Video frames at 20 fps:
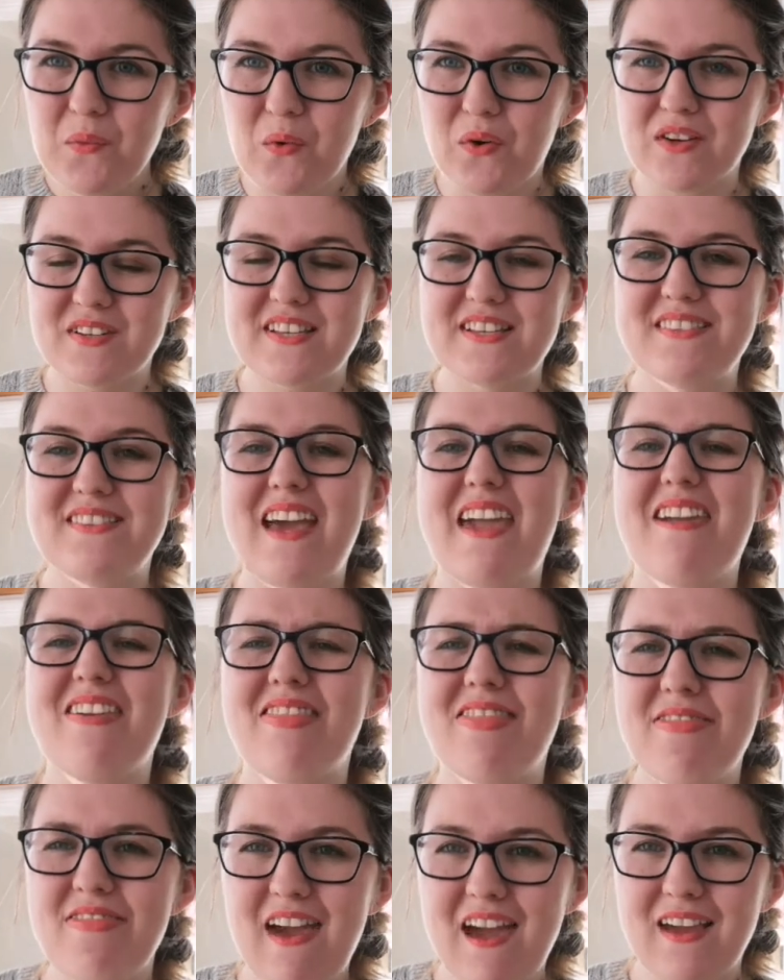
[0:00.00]
want to say
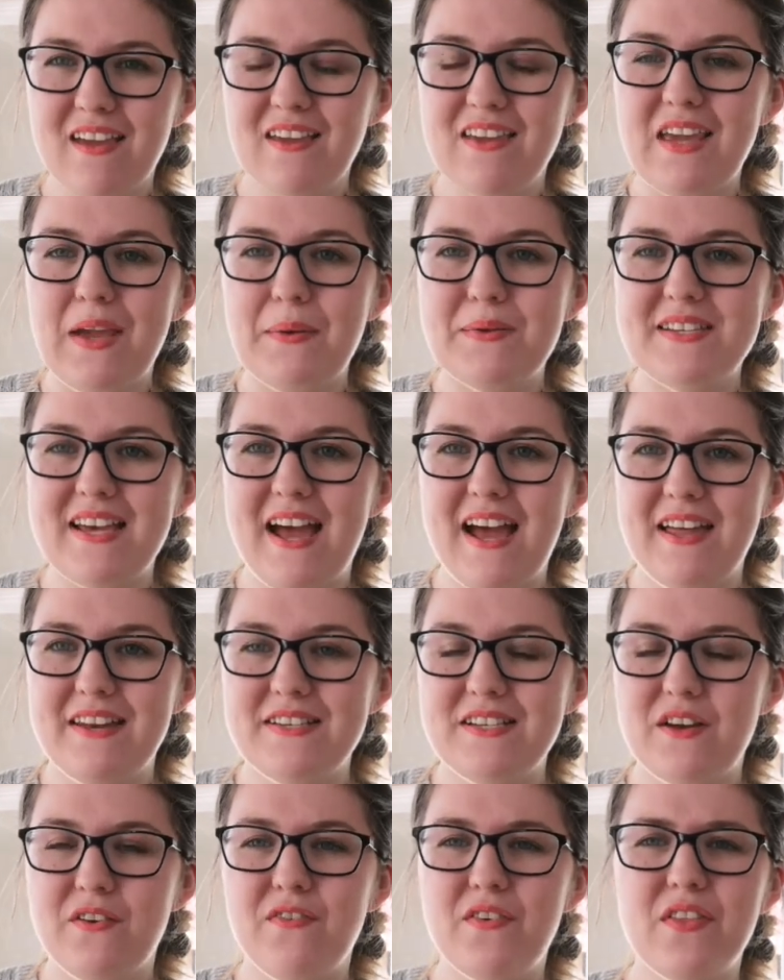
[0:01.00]
thank you to
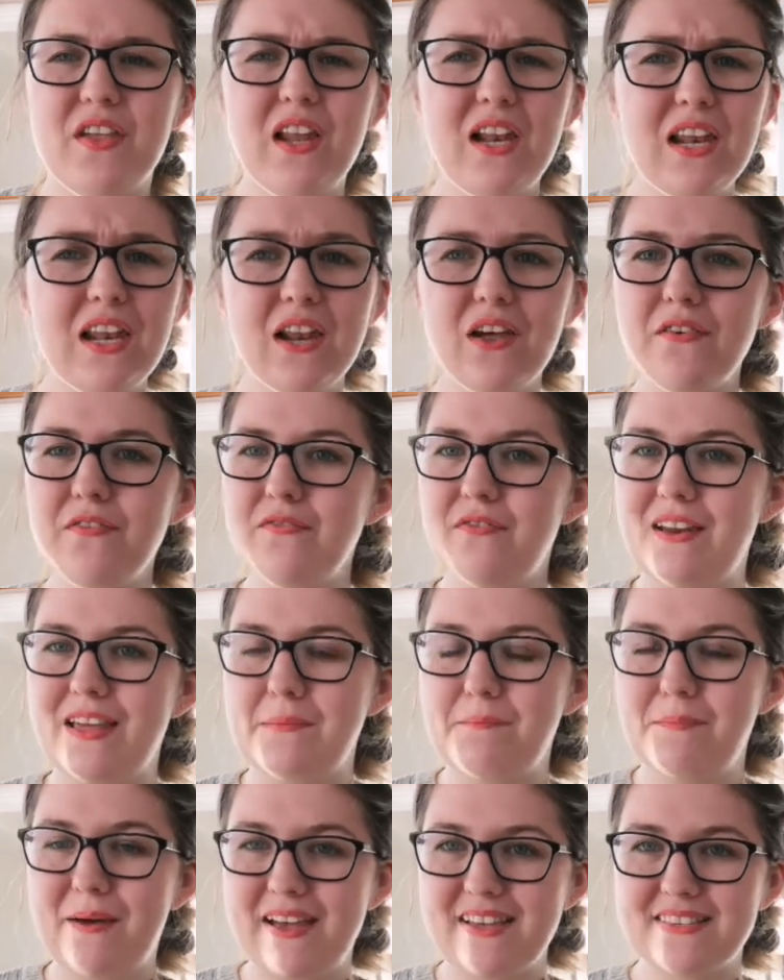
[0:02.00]
Handa for the lovely
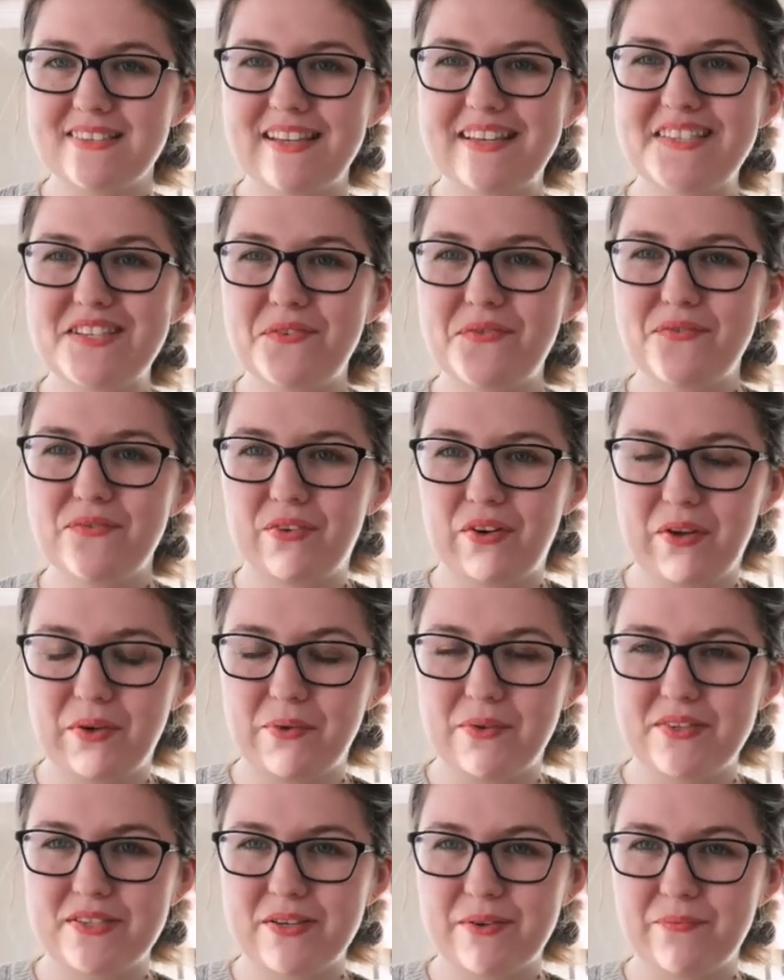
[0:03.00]
basket of
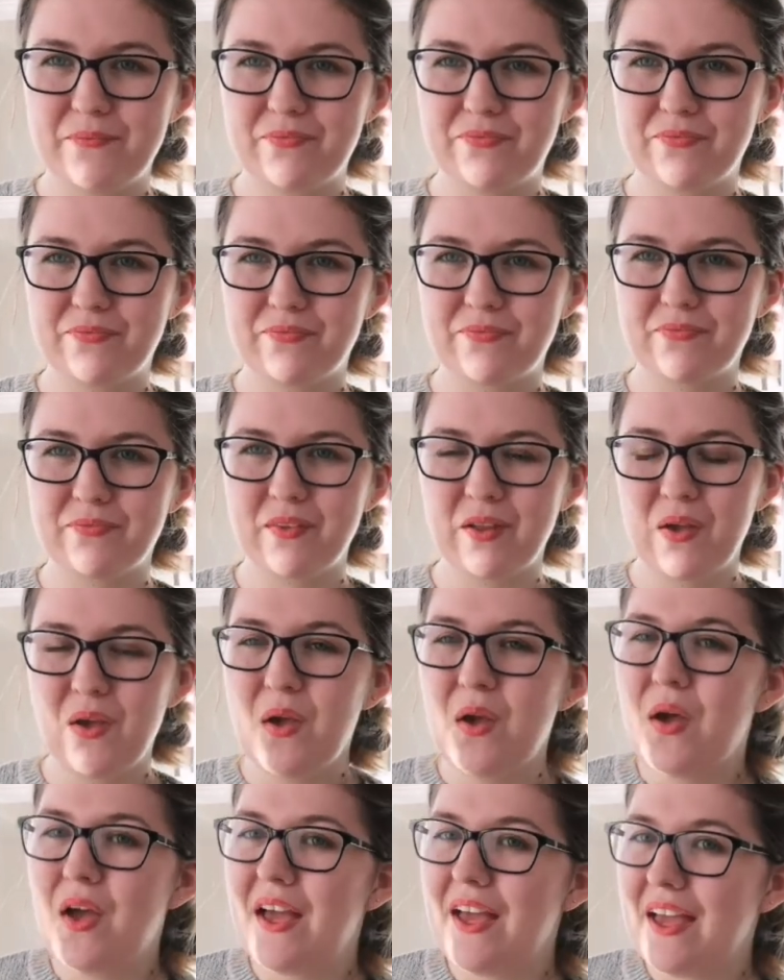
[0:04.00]
fruit.
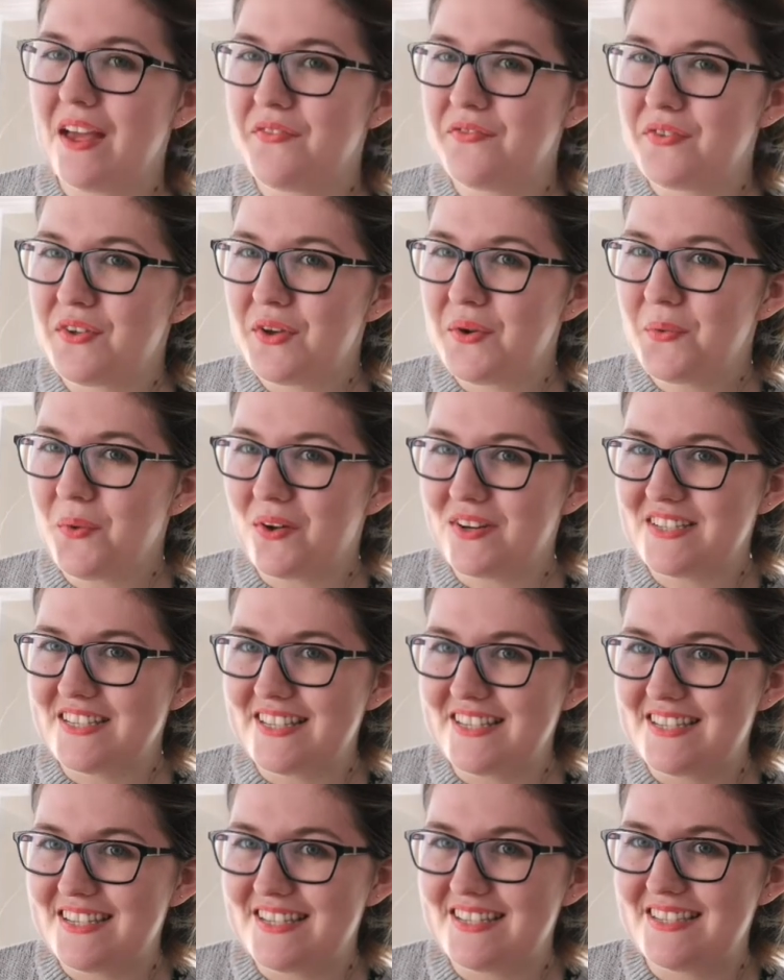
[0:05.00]
If you
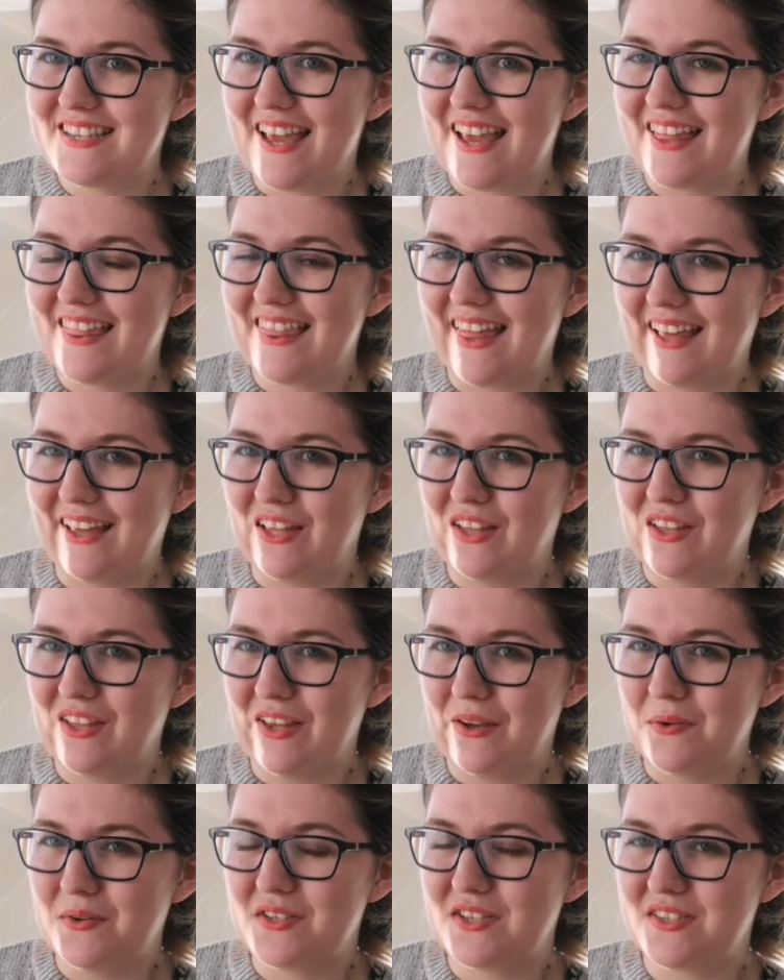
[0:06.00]
wanted to say thank
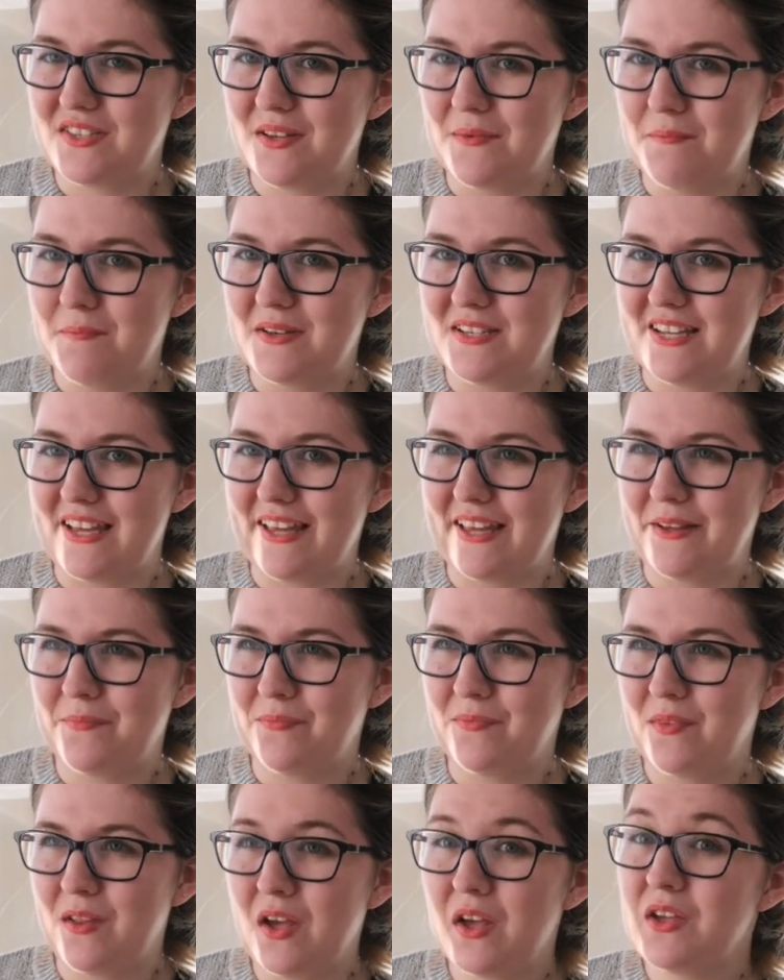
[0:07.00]
you to somebody,
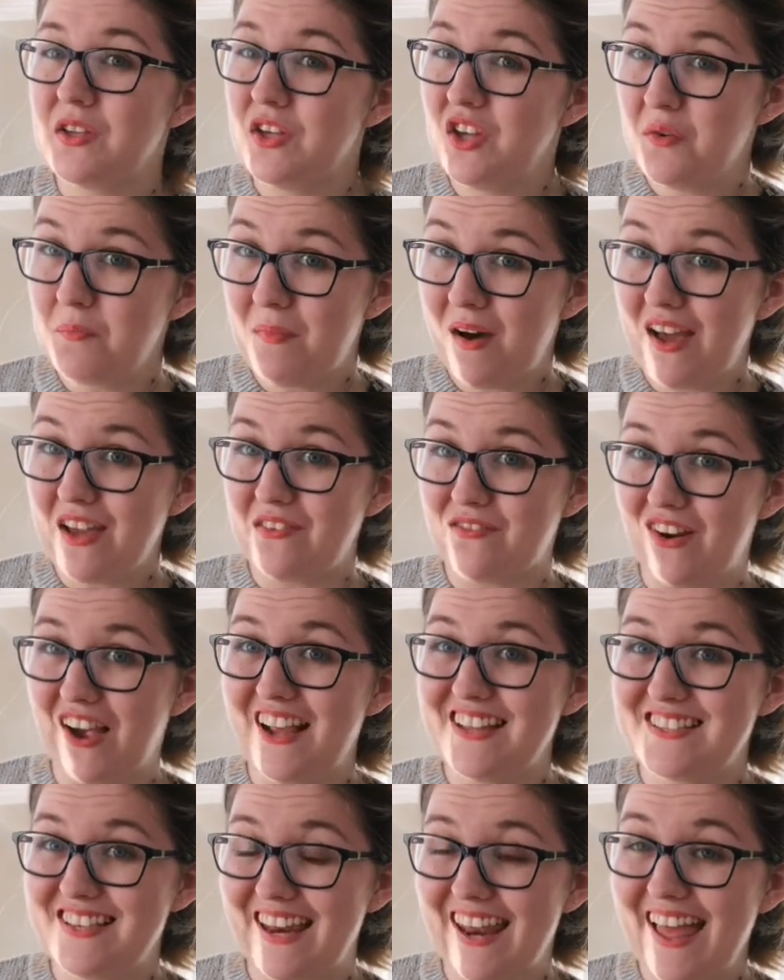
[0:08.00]
you might
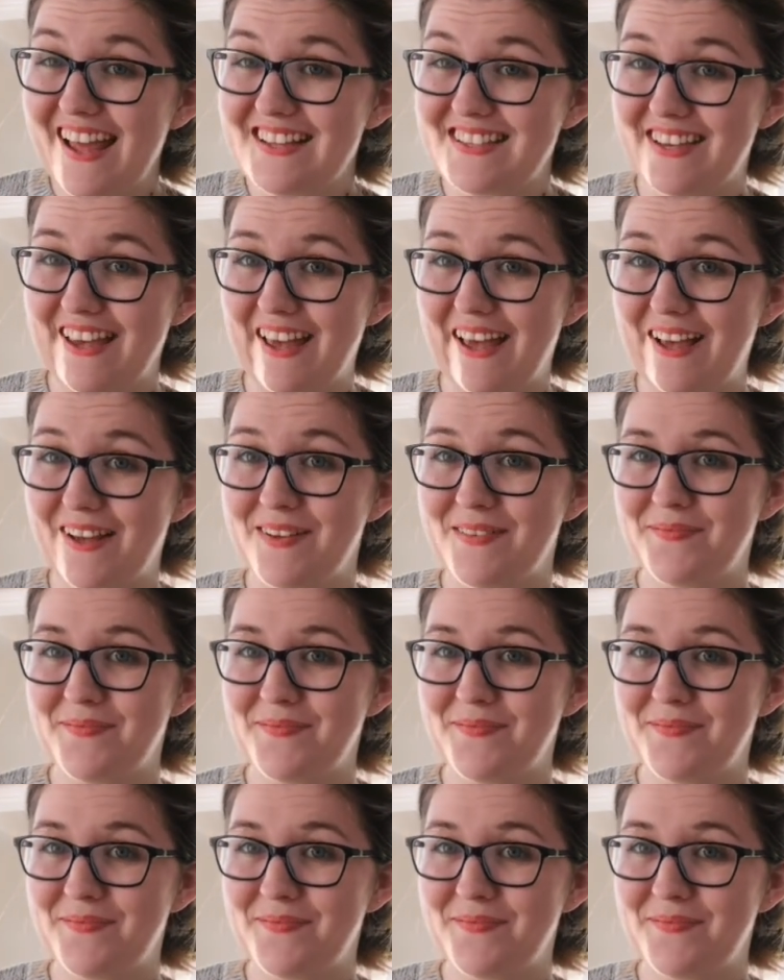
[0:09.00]
write a letter.